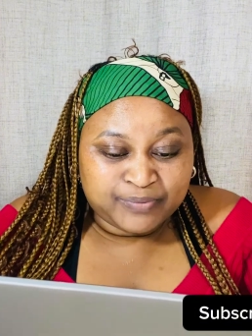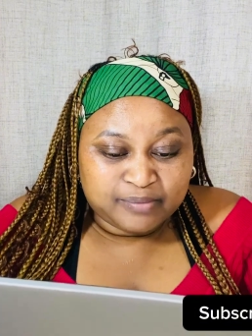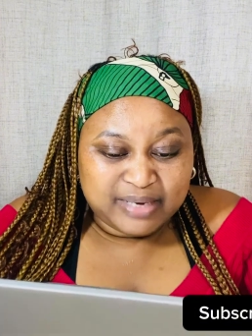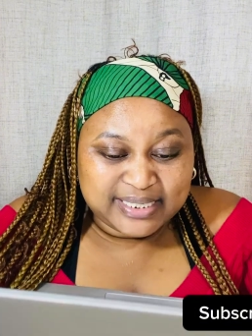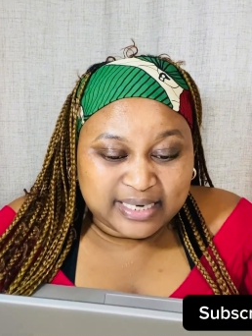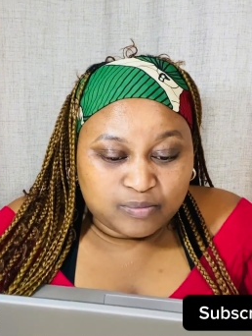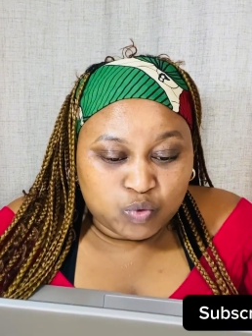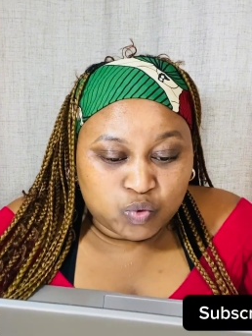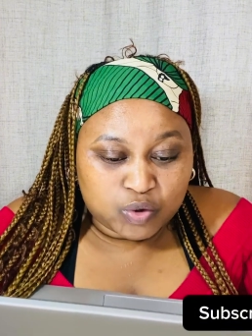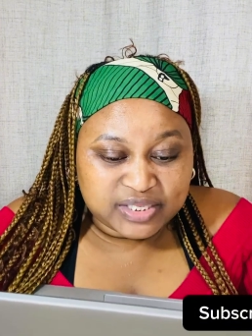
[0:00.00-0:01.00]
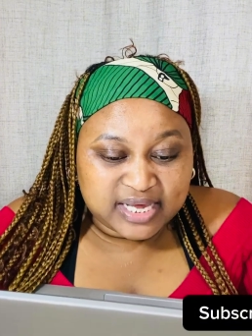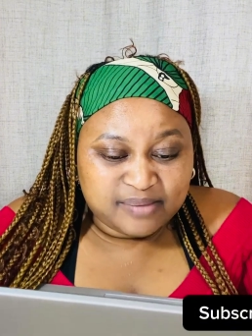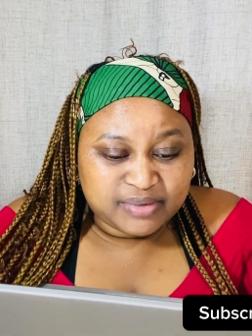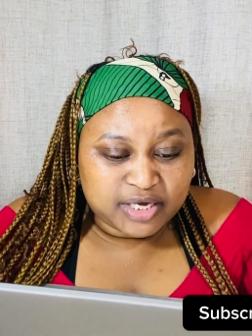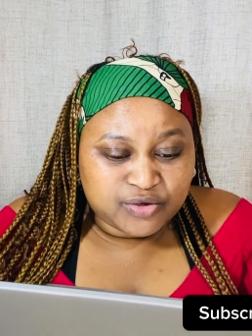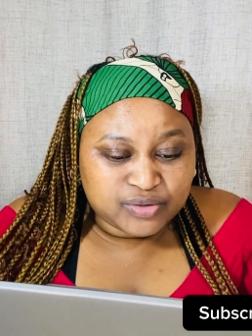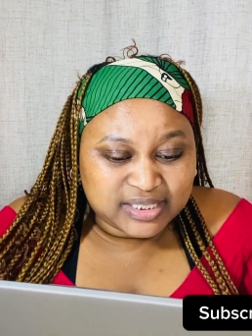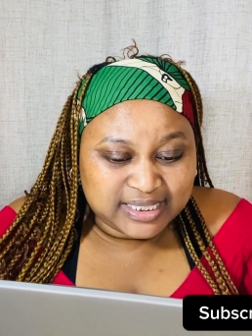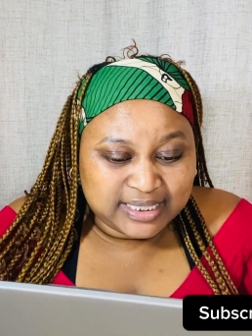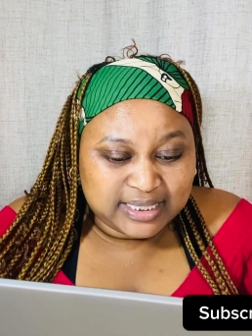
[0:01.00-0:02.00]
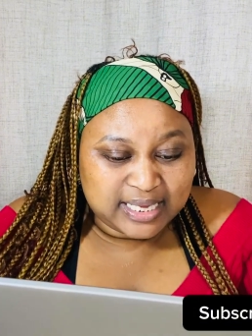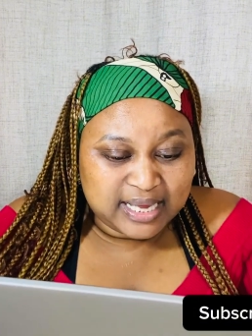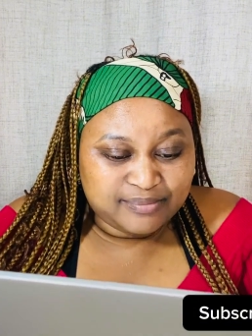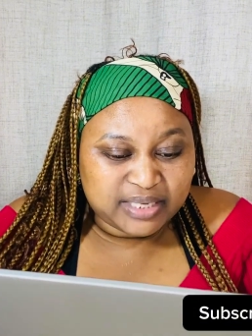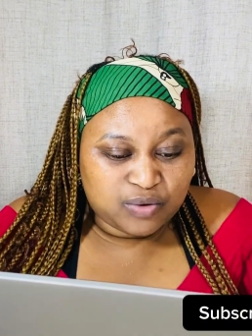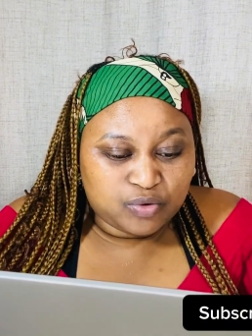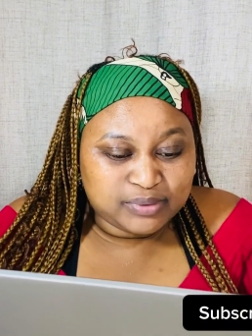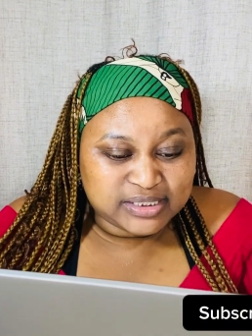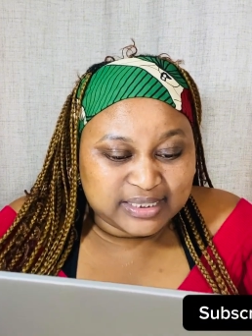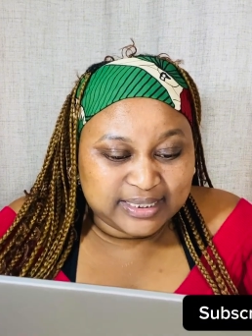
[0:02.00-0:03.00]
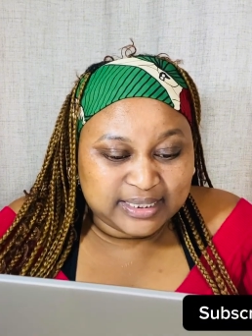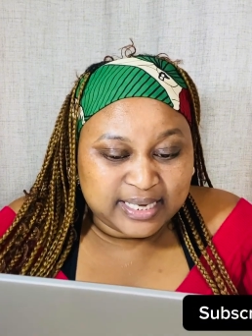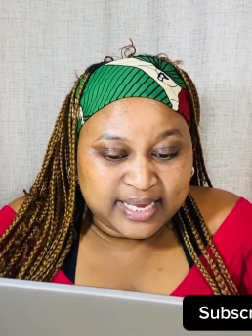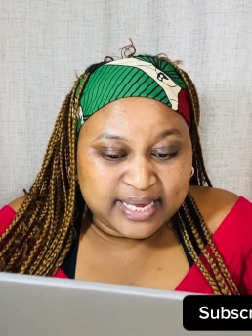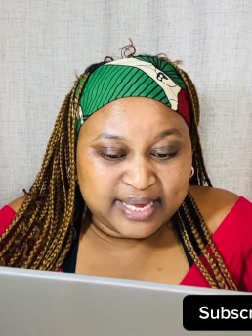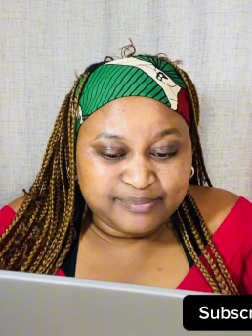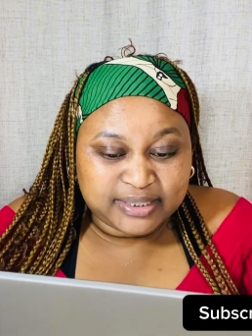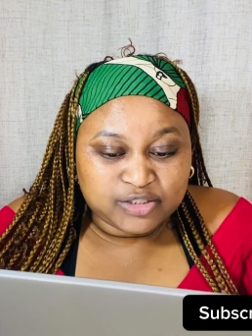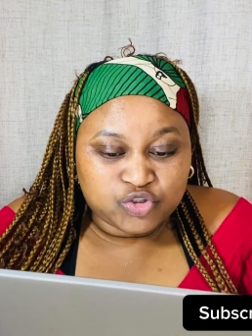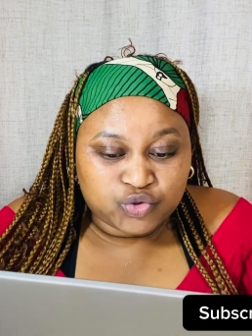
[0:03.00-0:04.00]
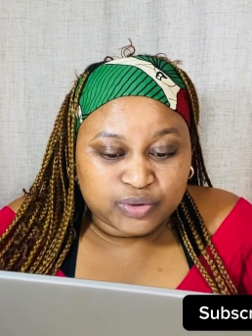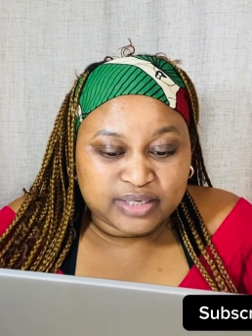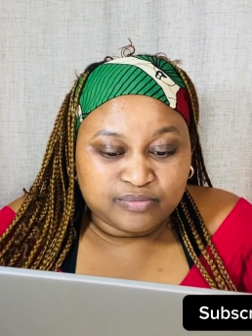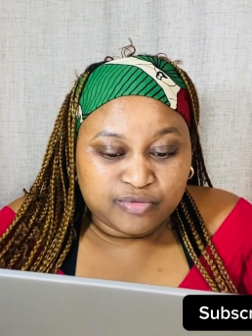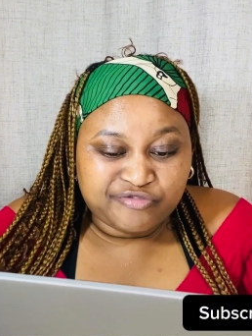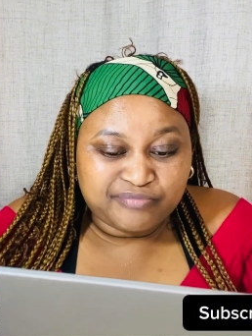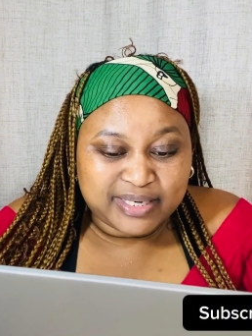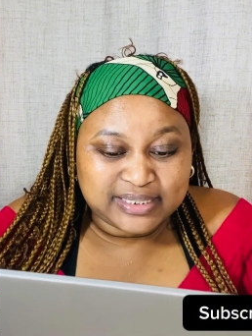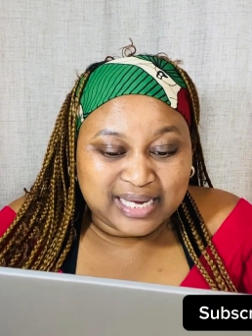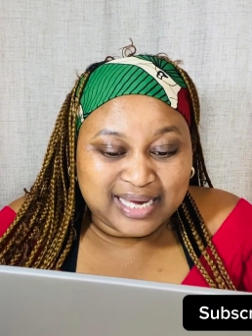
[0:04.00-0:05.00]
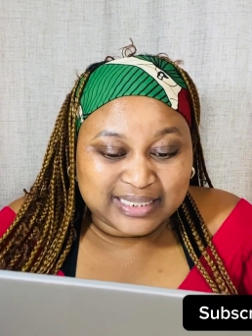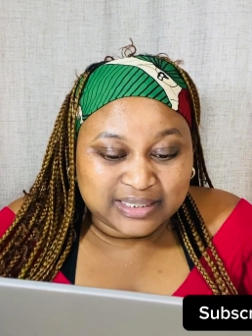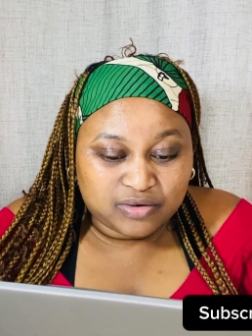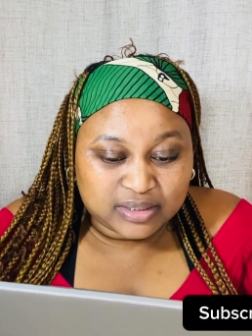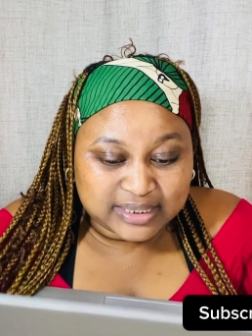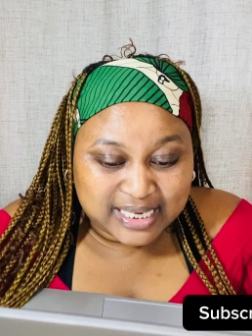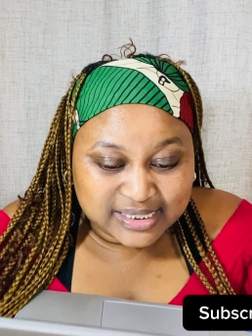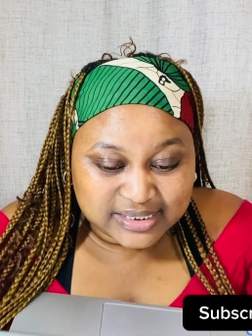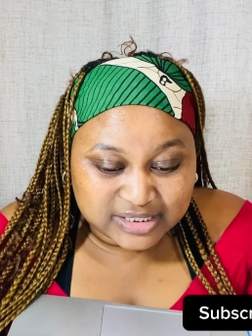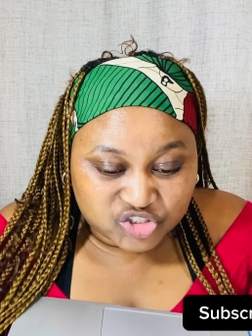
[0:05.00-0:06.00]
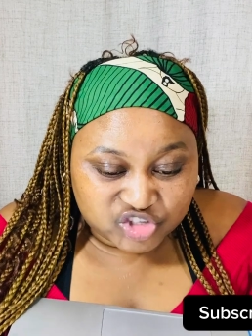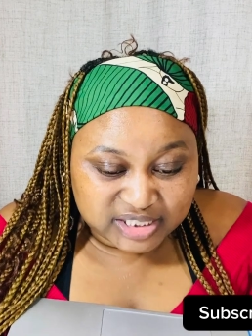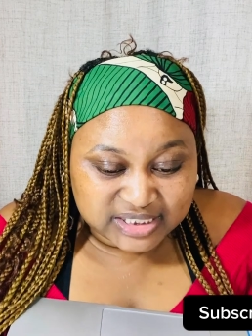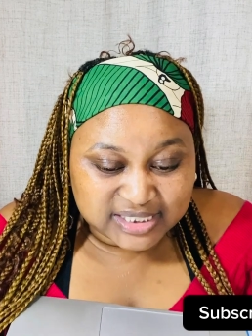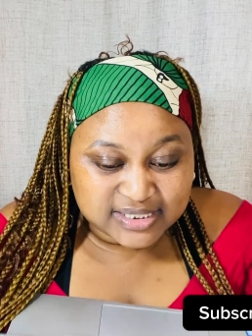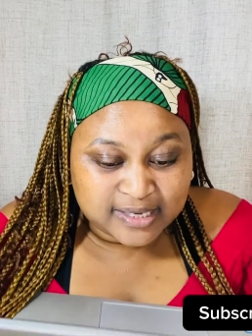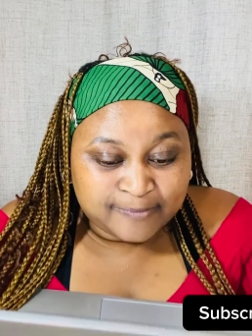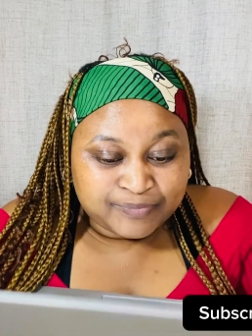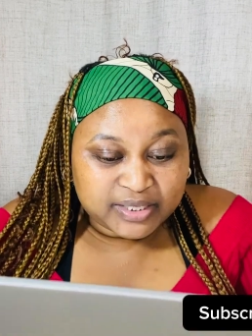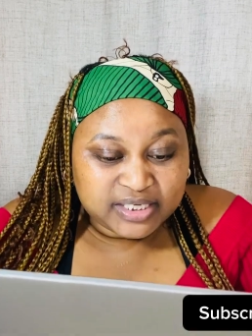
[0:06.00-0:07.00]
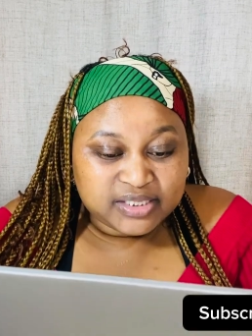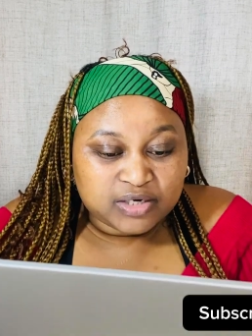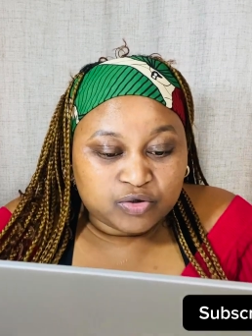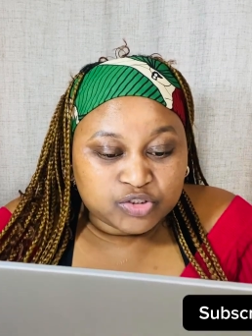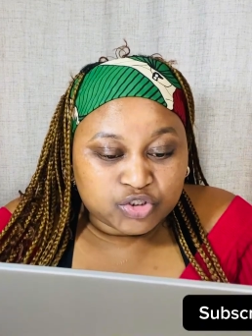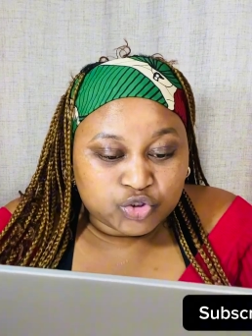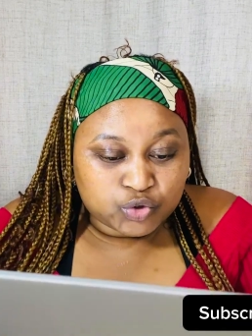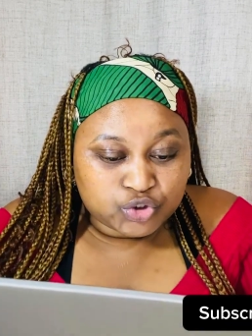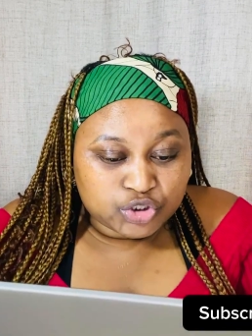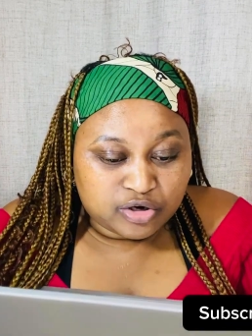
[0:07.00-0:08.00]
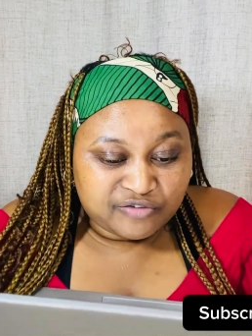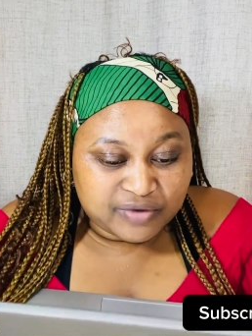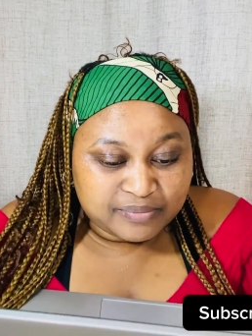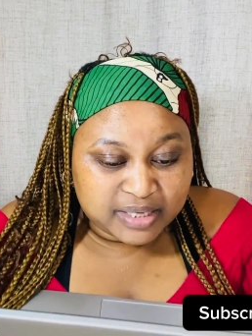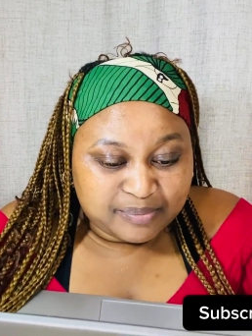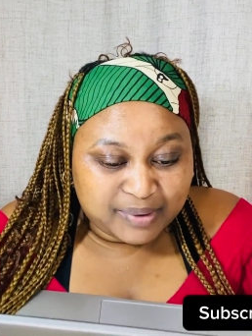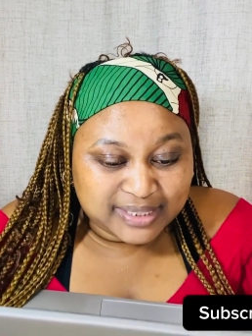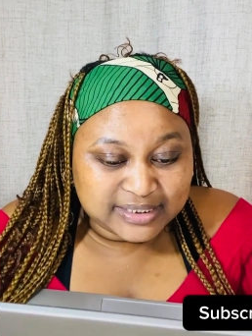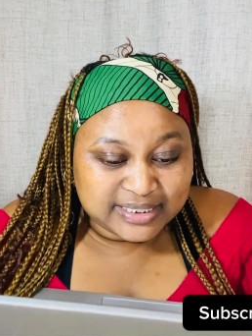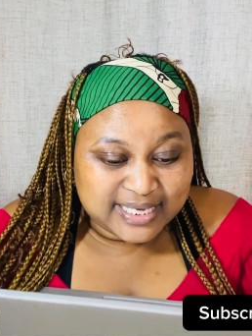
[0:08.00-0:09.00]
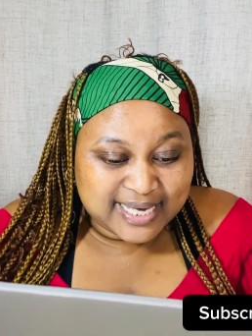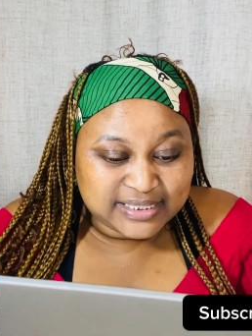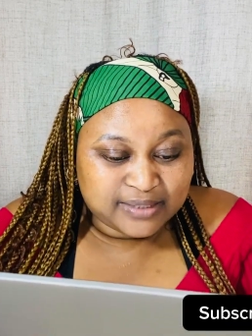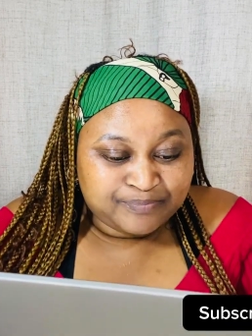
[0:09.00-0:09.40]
Bendabuko, the MK Youth League, MK Women's League, MK Student Movement are recognized structures in the constitution of MK party, yet